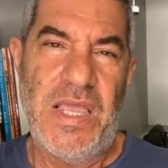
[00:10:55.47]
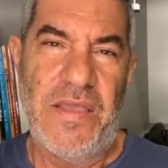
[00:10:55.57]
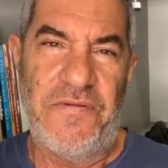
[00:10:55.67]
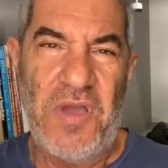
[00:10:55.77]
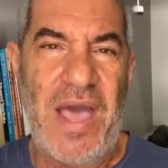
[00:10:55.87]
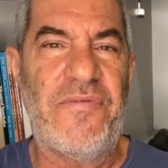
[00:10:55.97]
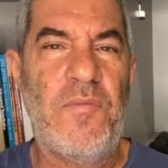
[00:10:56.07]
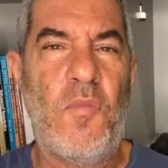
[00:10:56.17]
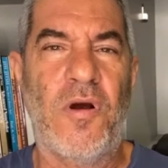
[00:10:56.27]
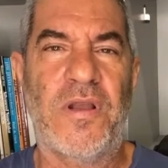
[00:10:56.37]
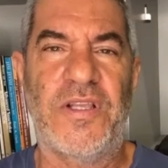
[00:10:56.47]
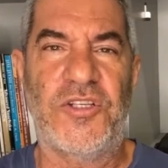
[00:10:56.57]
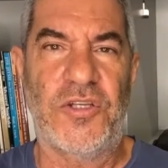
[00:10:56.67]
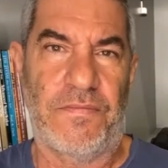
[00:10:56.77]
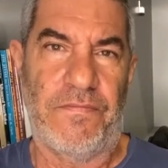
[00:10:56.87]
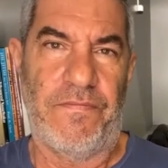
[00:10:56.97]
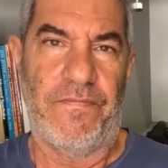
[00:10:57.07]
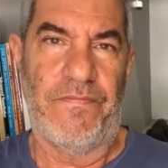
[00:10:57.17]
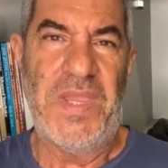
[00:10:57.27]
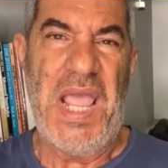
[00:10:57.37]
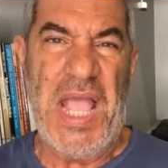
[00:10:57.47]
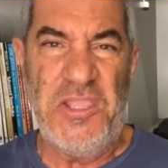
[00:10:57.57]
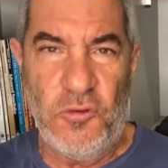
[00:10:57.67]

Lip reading: If you have a mortgage and